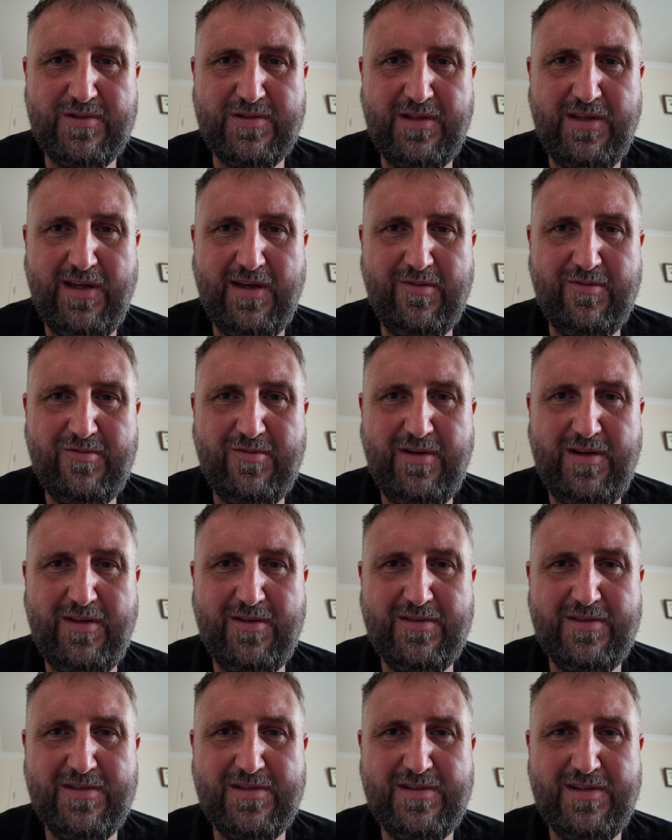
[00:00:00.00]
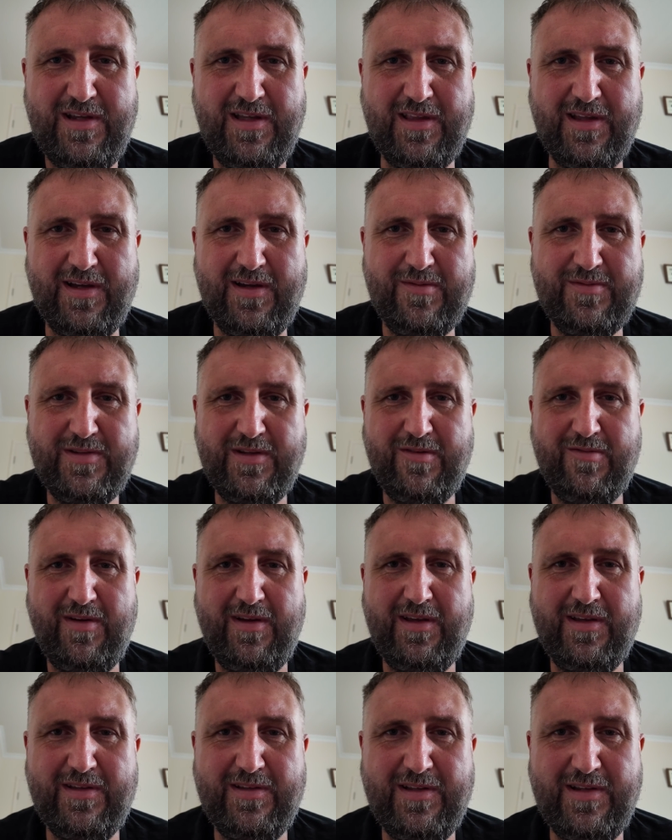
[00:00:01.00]
So yeah, it was really good to see that. It was in
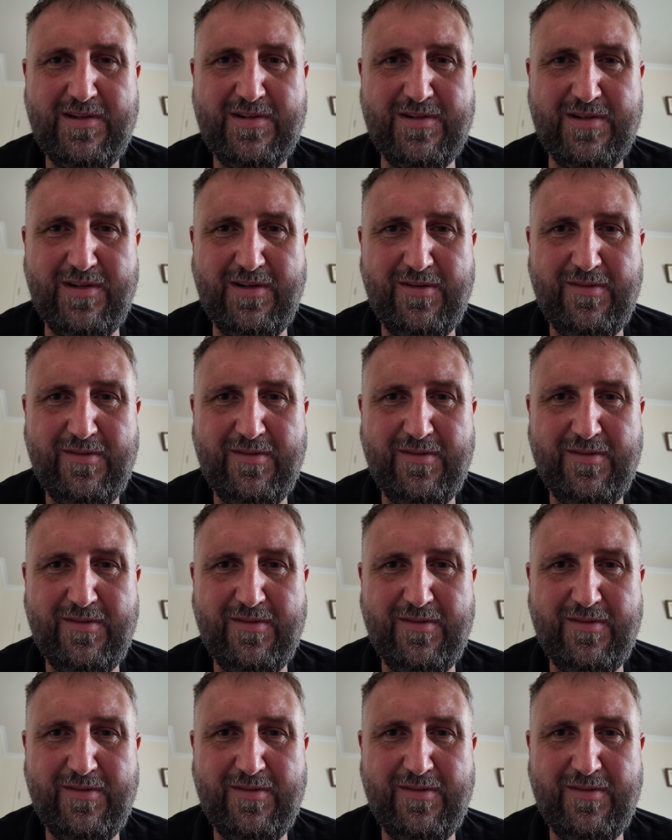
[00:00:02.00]
great condition.